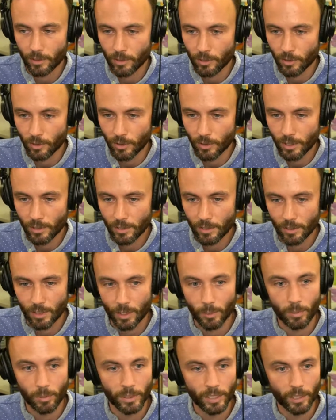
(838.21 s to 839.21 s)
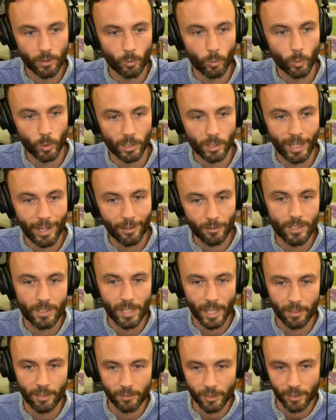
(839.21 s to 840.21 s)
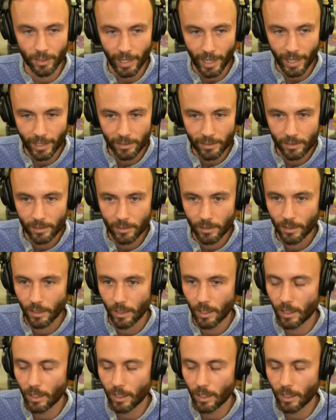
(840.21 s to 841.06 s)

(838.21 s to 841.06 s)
students is completing work outside of class.